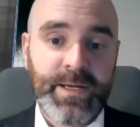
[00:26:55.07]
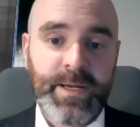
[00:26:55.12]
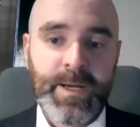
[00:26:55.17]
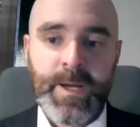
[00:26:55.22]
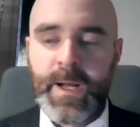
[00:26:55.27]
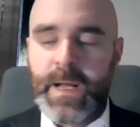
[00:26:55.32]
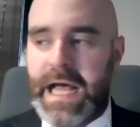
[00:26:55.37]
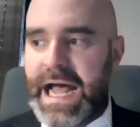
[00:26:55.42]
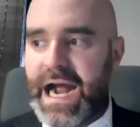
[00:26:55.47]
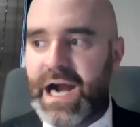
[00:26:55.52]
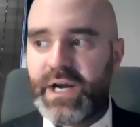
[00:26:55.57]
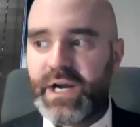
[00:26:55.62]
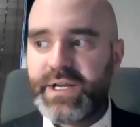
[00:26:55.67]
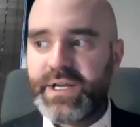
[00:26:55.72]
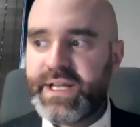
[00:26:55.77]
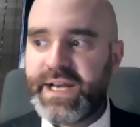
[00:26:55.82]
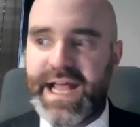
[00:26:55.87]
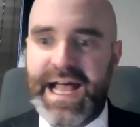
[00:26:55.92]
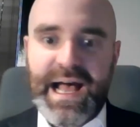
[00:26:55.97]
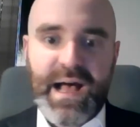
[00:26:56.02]
how are you
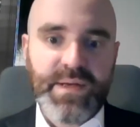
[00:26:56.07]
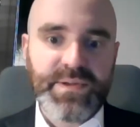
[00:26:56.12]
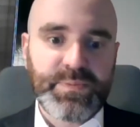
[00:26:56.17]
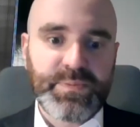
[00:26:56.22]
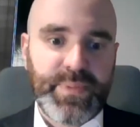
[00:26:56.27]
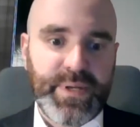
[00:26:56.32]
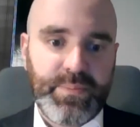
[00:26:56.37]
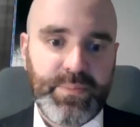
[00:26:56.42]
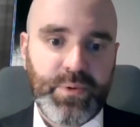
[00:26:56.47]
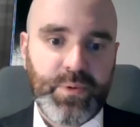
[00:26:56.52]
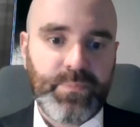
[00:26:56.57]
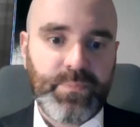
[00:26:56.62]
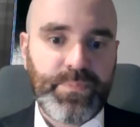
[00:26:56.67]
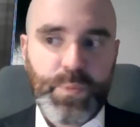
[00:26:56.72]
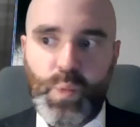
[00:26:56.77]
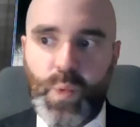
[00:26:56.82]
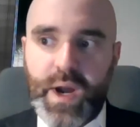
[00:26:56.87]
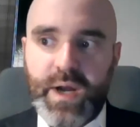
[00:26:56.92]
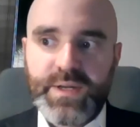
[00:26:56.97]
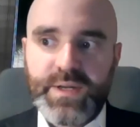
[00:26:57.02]
going to house people?
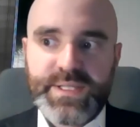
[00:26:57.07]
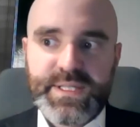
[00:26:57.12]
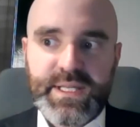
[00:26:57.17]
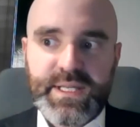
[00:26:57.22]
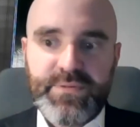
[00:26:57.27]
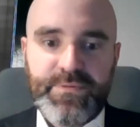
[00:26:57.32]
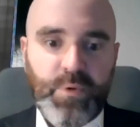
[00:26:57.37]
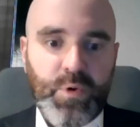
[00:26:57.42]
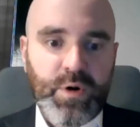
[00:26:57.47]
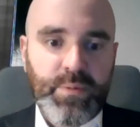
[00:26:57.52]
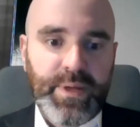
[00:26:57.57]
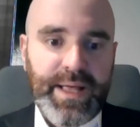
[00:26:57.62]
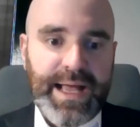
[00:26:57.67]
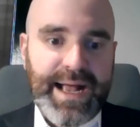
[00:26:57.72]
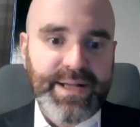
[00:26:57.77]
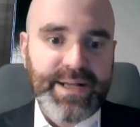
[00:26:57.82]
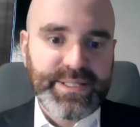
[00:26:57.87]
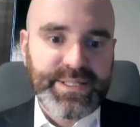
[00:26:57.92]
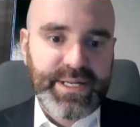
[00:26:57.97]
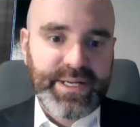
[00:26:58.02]
Where's the affordable
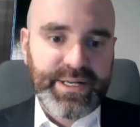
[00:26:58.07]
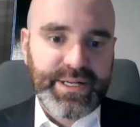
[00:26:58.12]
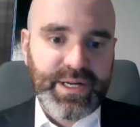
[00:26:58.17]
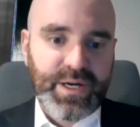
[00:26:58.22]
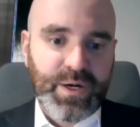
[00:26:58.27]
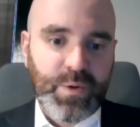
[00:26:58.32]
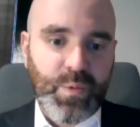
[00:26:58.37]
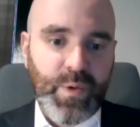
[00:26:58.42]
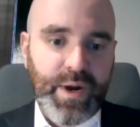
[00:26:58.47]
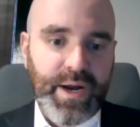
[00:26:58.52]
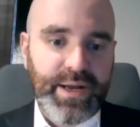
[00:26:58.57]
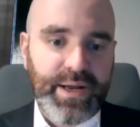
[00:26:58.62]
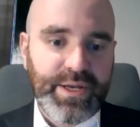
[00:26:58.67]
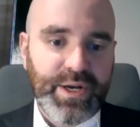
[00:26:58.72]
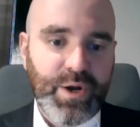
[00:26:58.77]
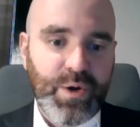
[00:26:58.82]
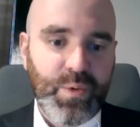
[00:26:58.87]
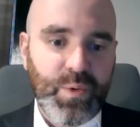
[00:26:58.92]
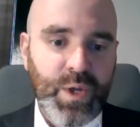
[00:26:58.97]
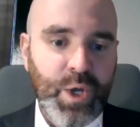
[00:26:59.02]
housing going to go? Where,
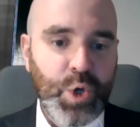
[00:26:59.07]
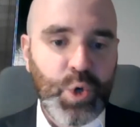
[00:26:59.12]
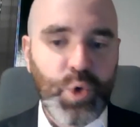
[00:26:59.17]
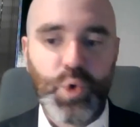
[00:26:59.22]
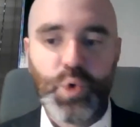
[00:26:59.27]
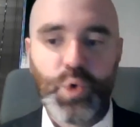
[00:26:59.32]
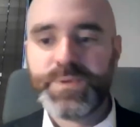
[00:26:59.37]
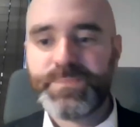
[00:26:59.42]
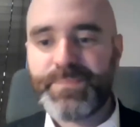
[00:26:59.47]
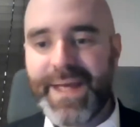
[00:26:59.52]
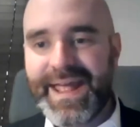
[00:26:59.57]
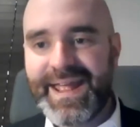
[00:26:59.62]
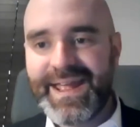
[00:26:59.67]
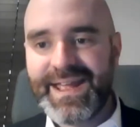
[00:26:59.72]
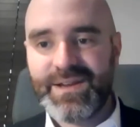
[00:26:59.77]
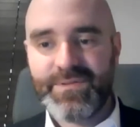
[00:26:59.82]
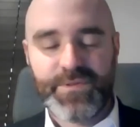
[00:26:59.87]
who's paying for the